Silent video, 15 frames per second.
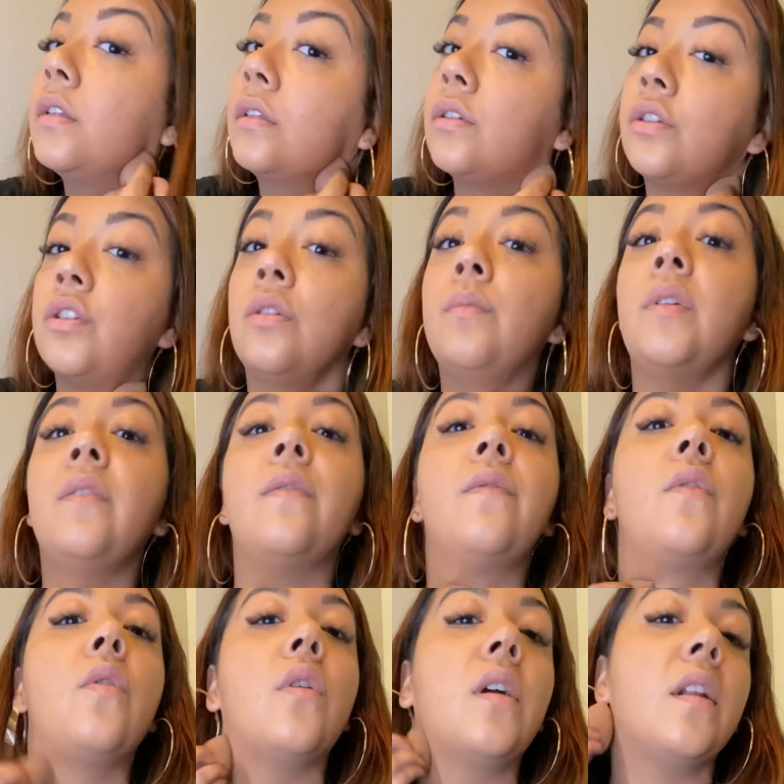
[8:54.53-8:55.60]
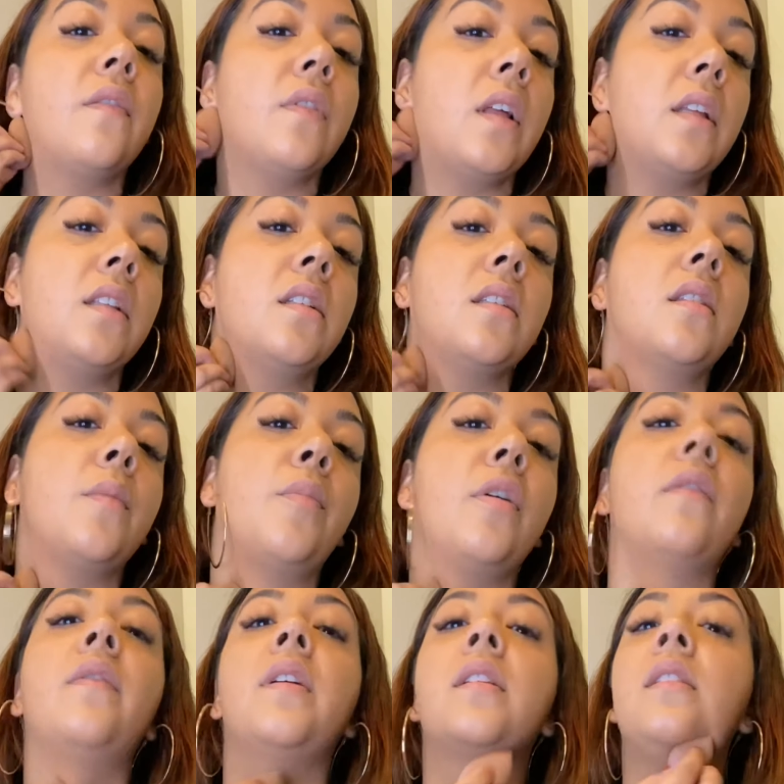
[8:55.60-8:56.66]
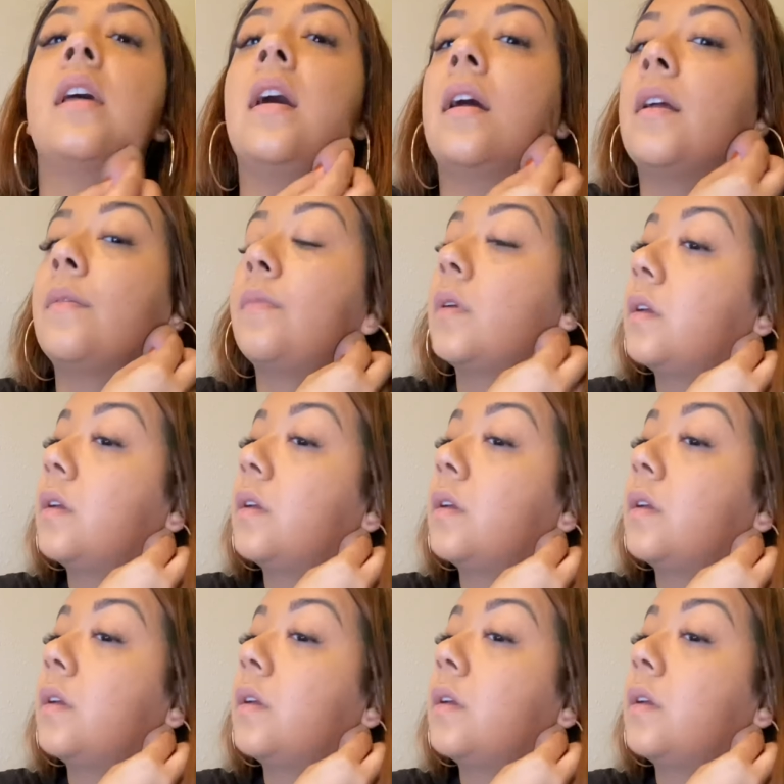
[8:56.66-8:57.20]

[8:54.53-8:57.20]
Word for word: So she'll be four. And I feel like this is the perfect time